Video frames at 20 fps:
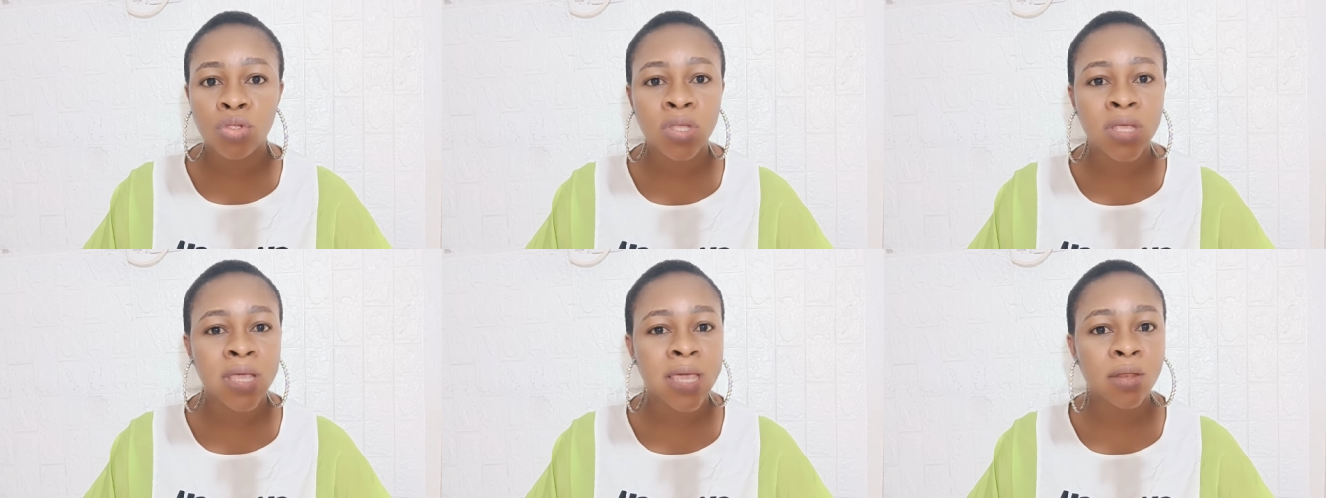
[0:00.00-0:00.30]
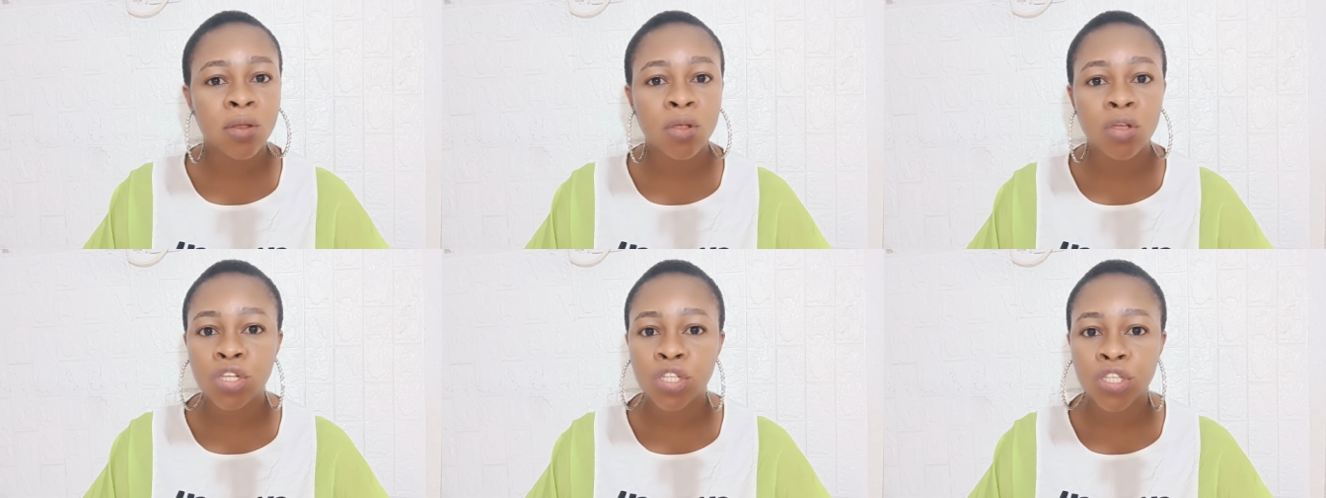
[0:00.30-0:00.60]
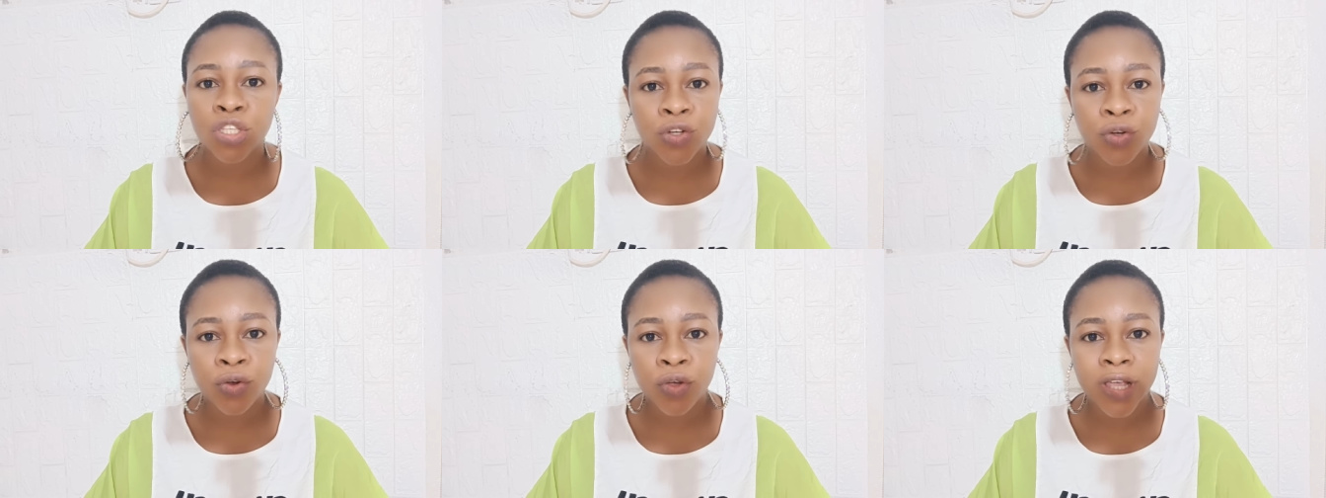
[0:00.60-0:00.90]
you cannot
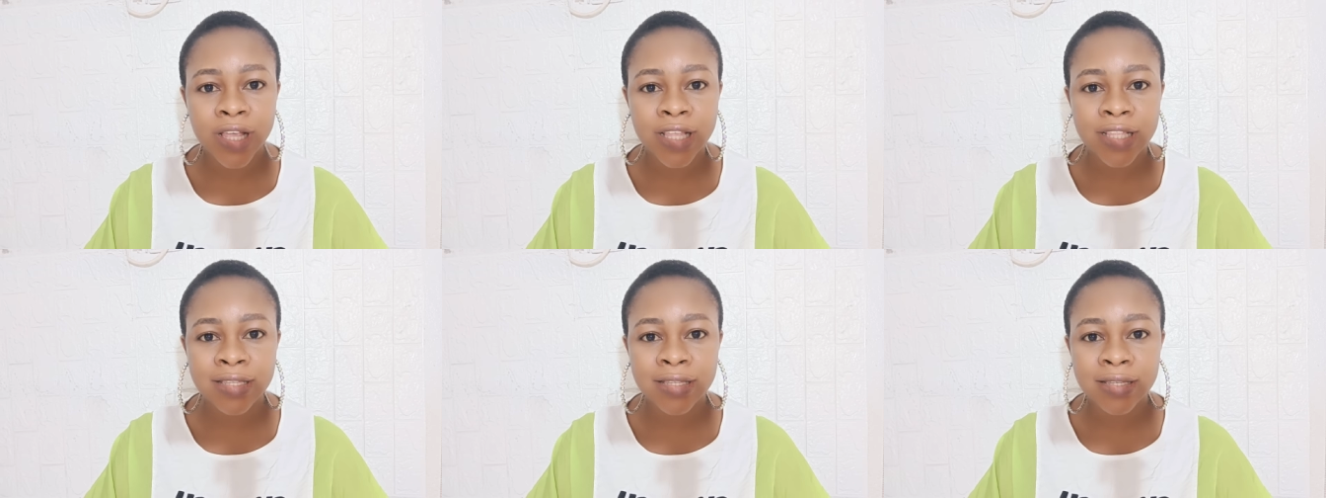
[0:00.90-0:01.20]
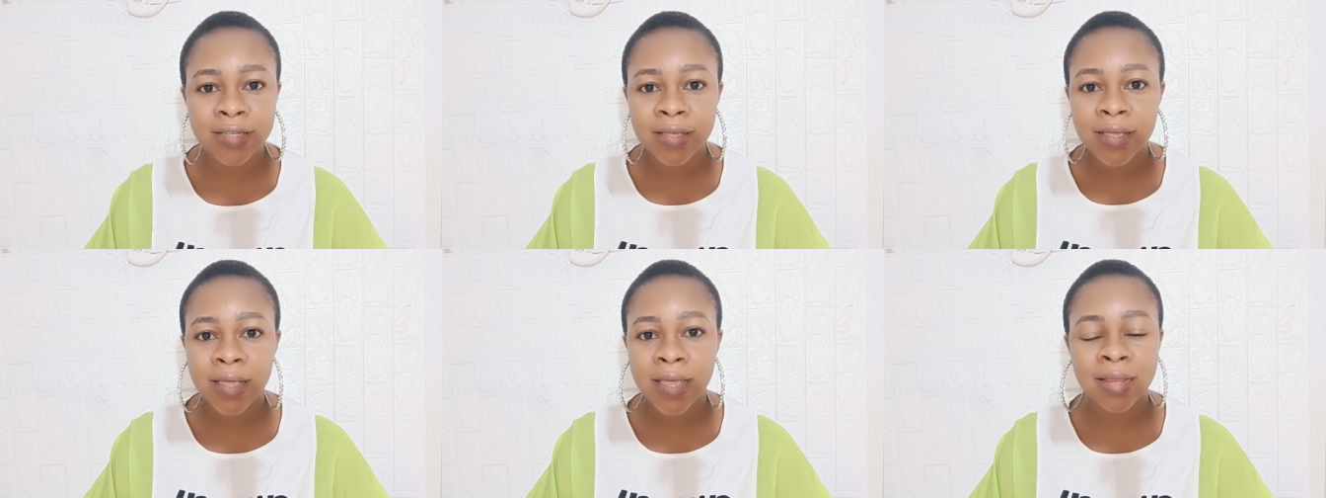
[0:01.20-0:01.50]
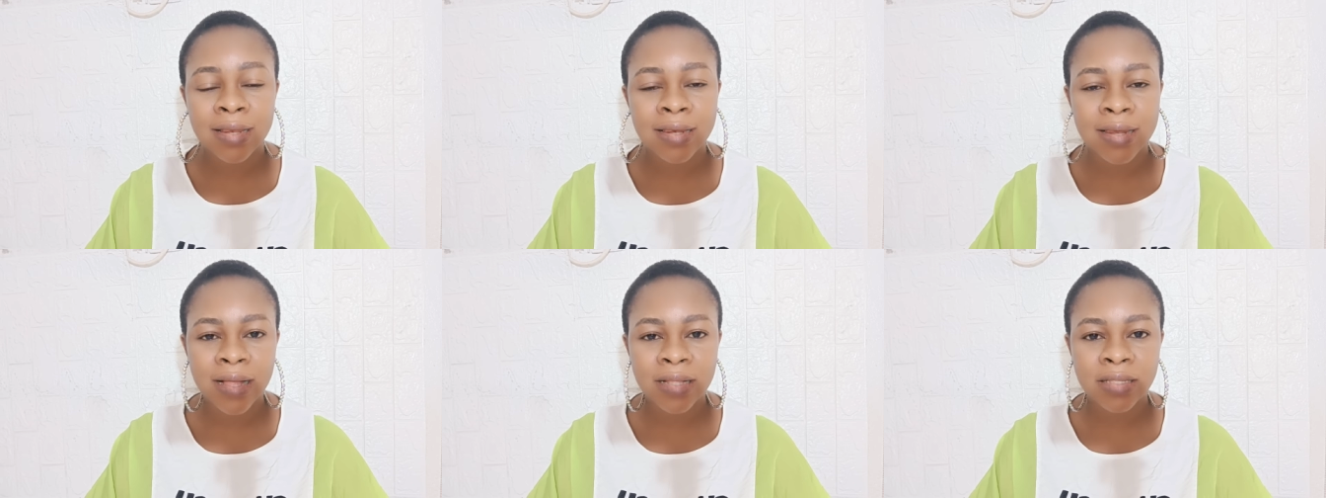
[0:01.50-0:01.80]
destroy it
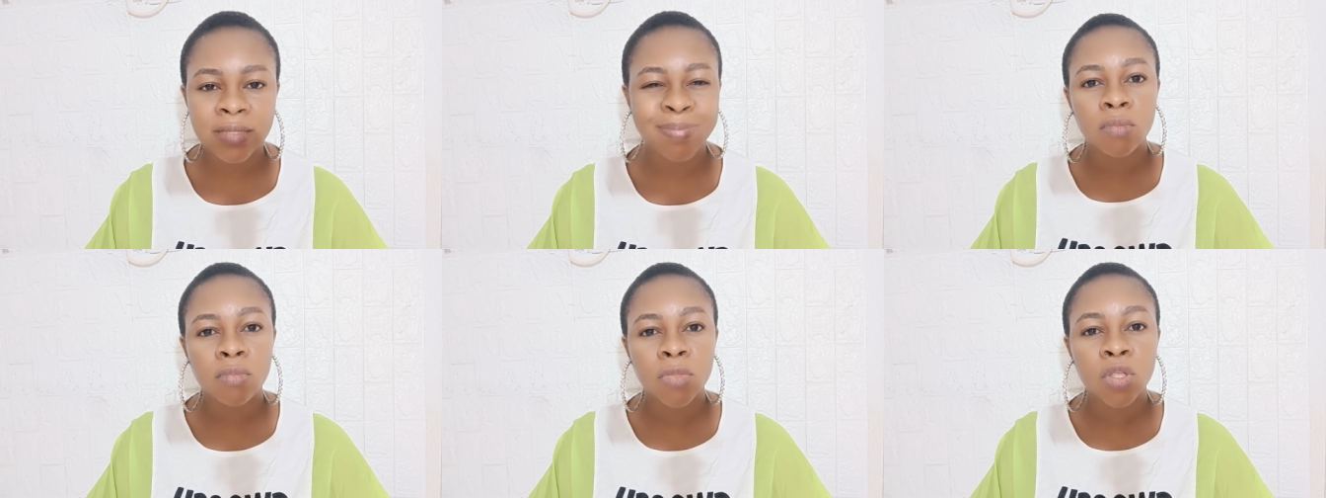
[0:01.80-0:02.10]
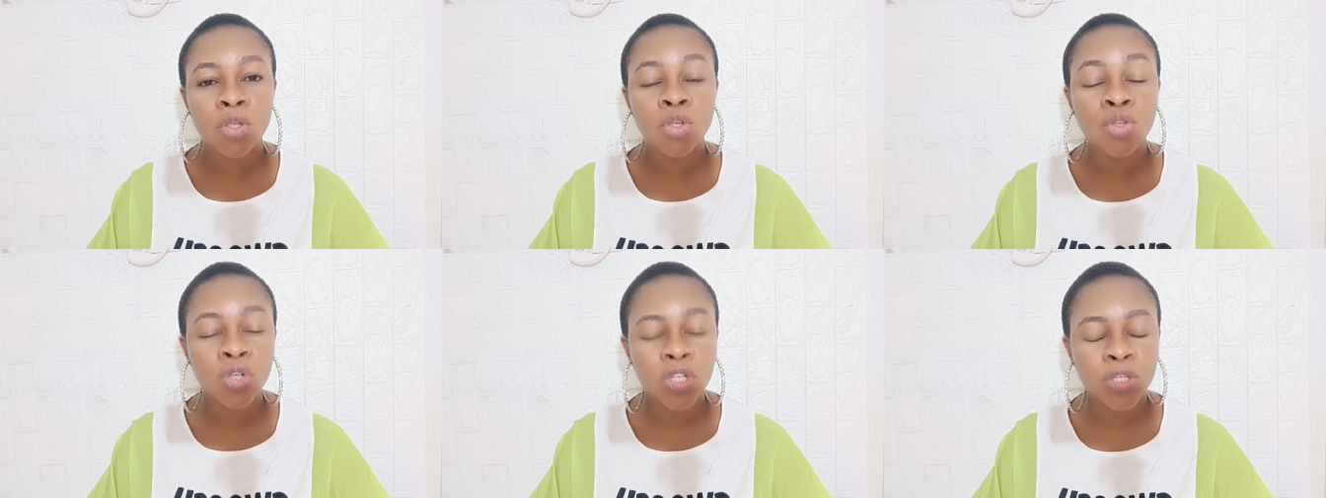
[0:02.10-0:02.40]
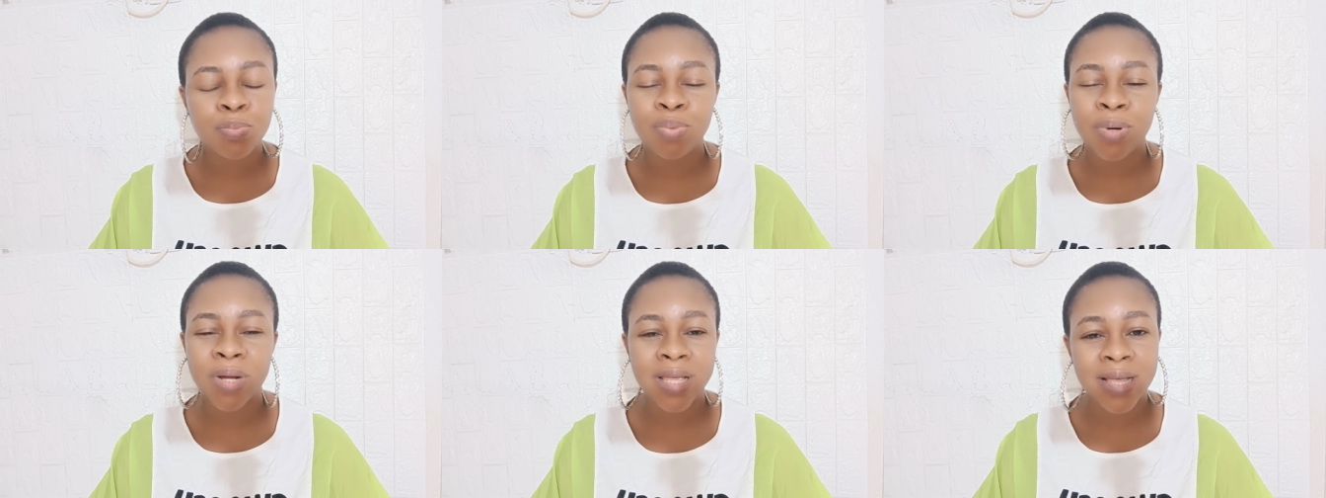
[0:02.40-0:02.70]
and that, please
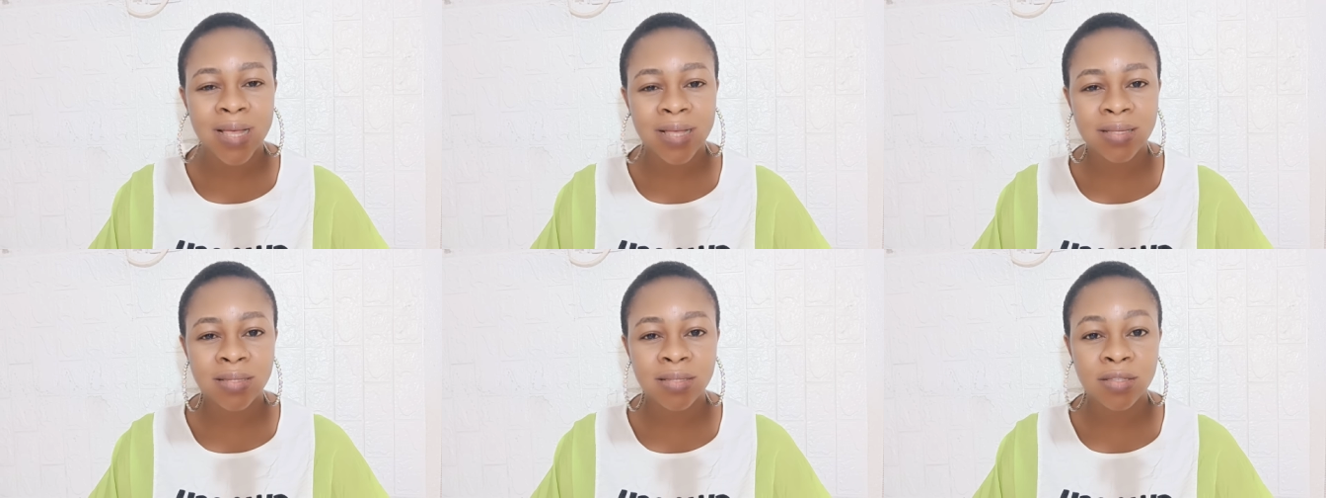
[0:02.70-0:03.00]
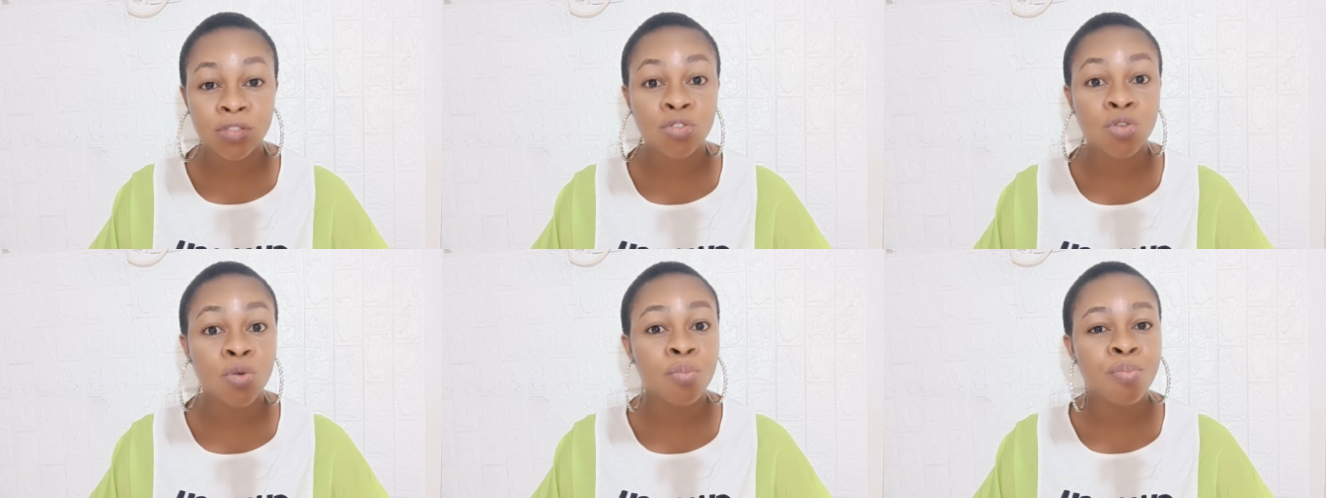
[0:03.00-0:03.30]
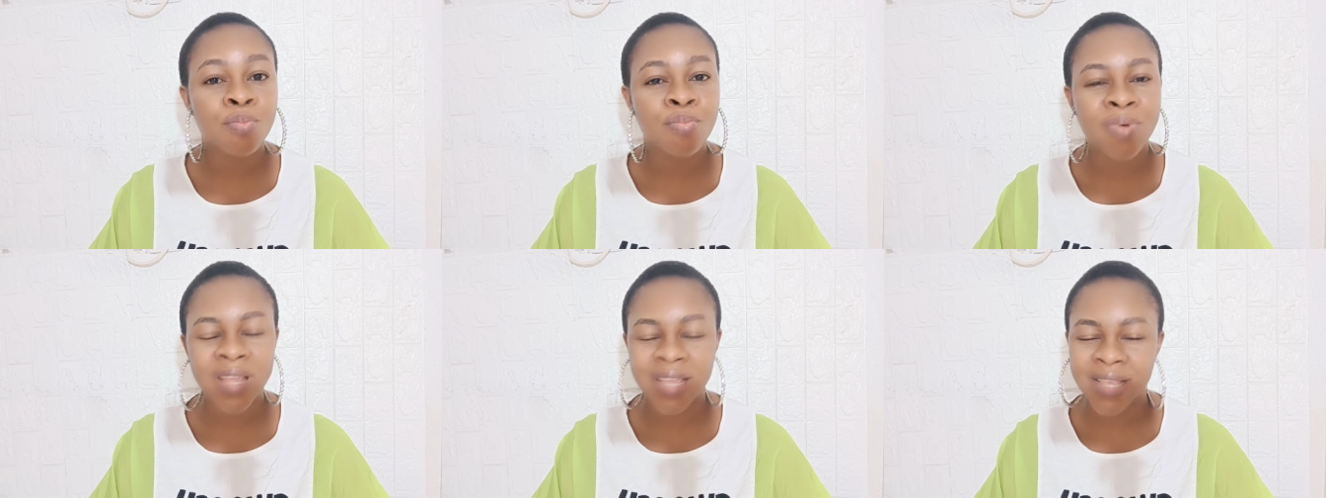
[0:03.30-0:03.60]
use prayers to
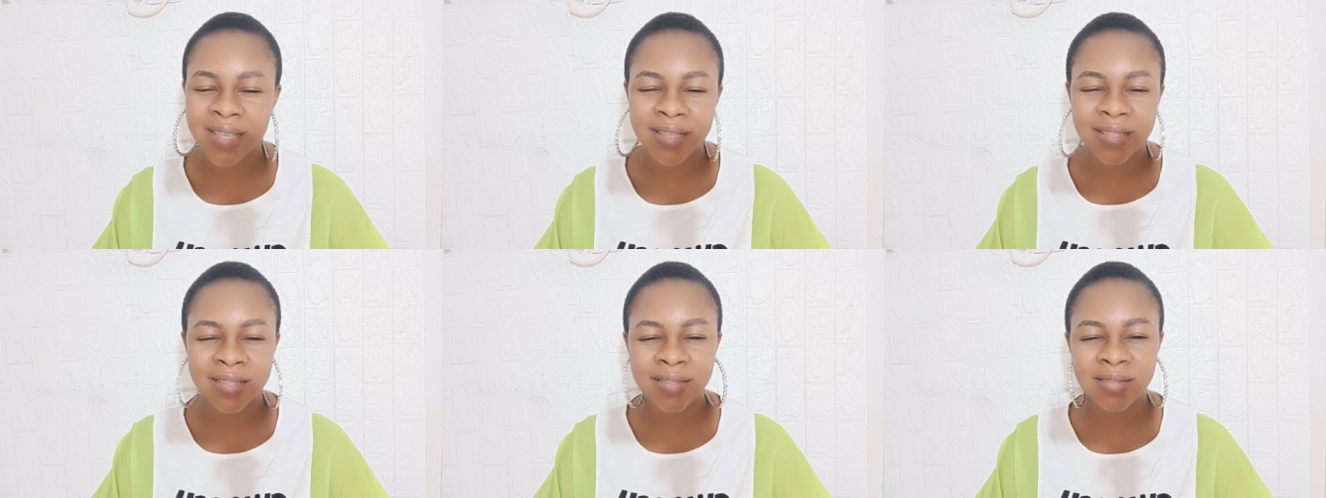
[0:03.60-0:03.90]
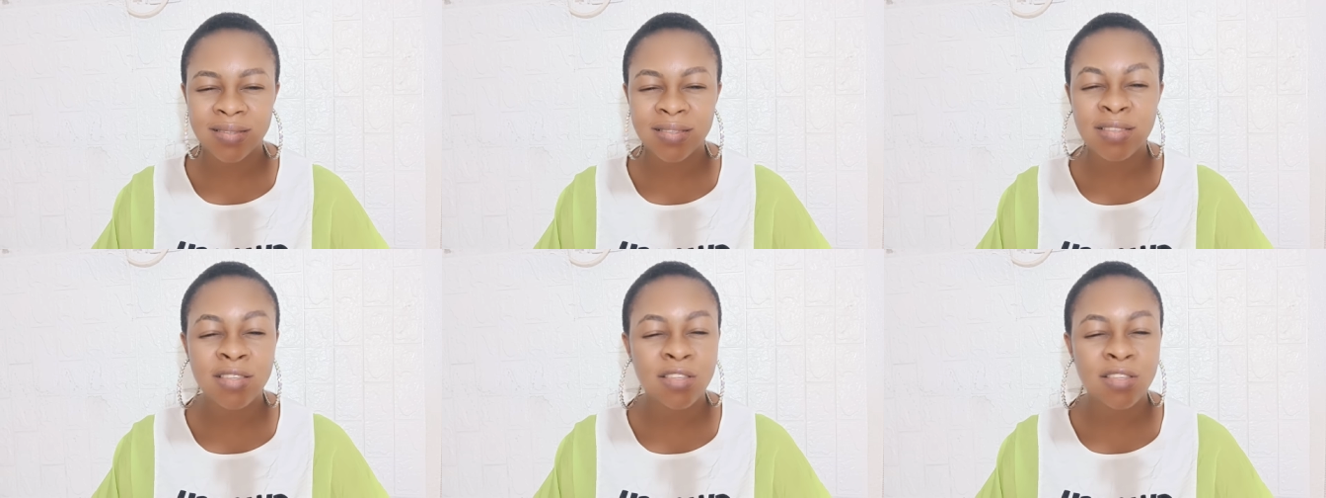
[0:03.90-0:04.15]
break it.